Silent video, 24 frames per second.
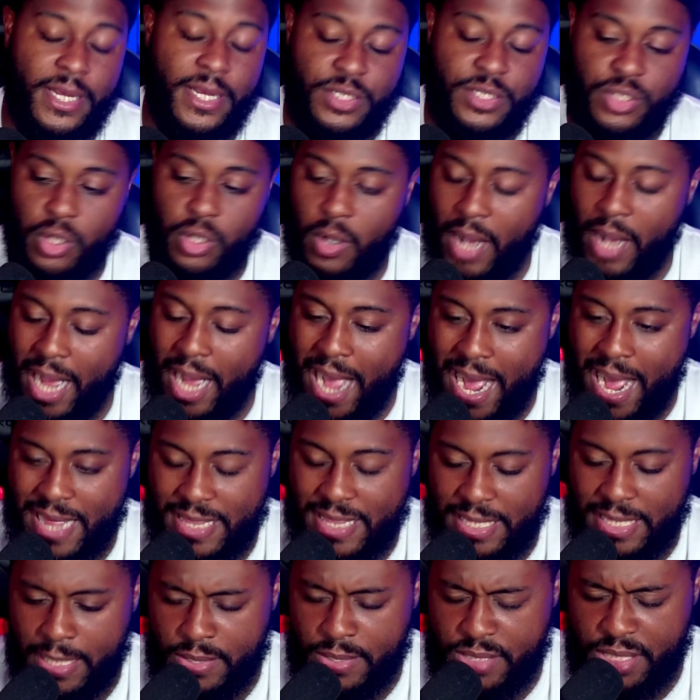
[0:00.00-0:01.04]
So I
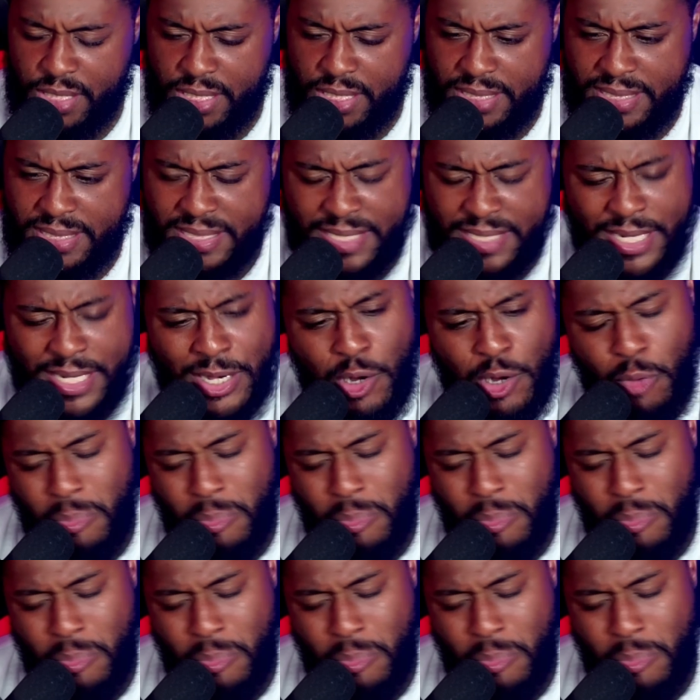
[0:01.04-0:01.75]
think that was a good steal.